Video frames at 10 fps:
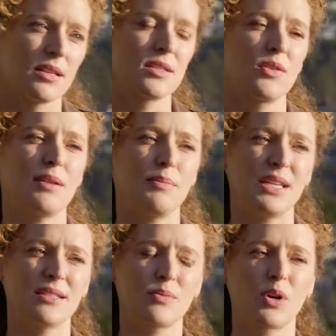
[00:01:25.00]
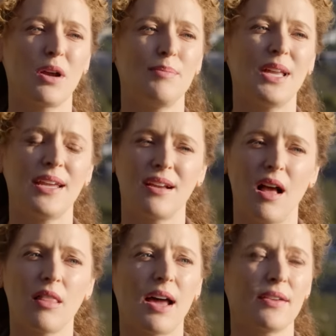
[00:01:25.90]
So that means we're emitting
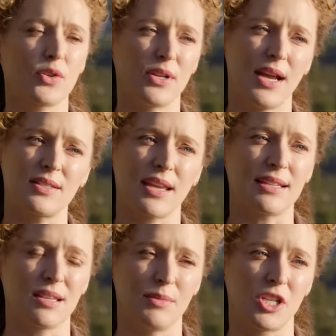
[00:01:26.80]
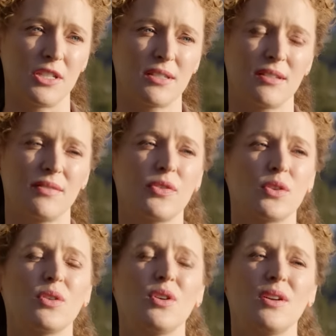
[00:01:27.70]
a lot of greenhouse gas emissions
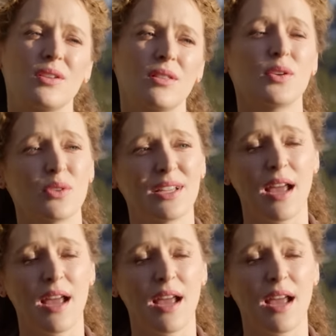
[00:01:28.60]
for literally